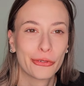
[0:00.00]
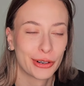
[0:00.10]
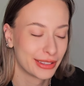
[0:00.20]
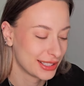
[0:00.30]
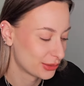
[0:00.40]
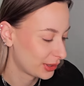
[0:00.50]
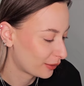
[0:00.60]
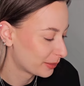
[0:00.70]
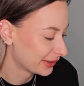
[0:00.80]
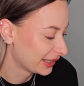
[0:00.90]
for these
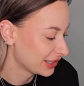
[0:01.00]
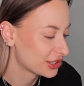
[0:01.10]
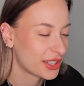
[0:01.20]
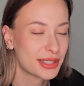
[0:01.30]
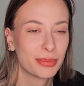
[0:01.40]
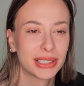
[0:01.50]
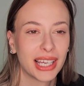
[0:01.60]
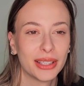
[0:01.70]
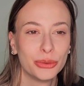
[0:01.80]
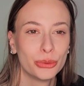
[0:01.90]
recommendations, but
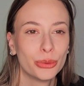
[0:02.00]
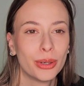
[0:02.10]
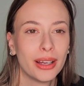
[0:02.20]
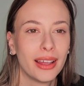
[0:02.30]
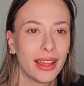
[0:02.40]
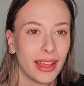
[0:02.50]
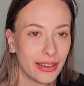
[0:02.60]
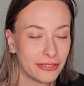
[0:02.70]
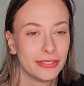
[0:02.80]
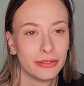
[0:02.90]
I do
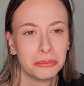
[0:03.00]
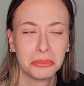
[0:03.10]
have